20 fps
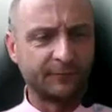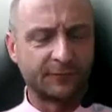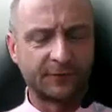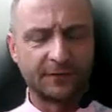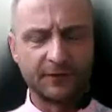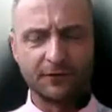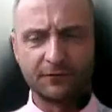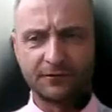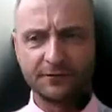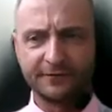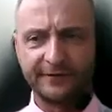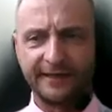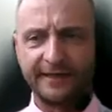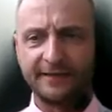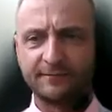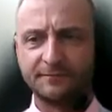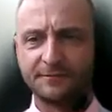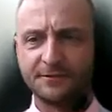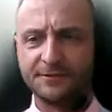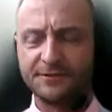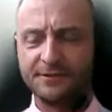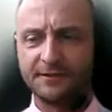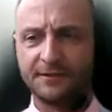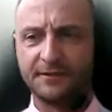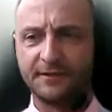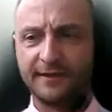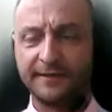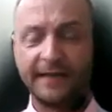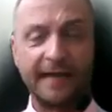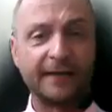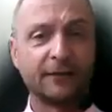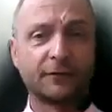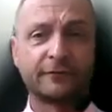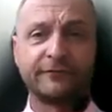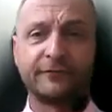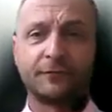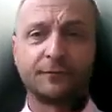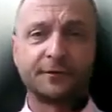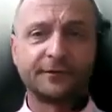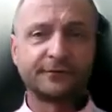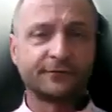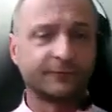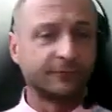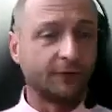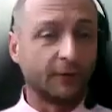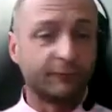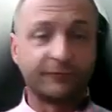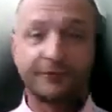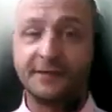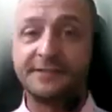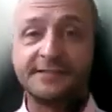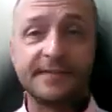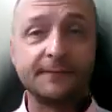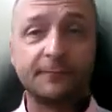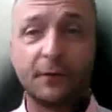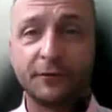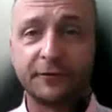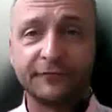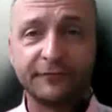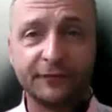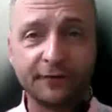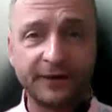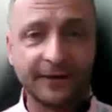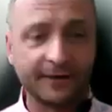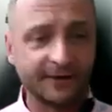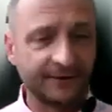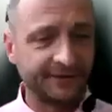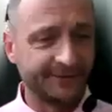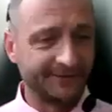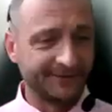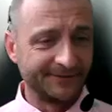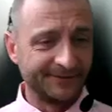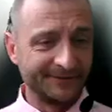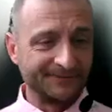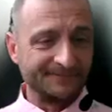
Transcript: time or local time. So, and I look forward to hopefully seeing both of you there.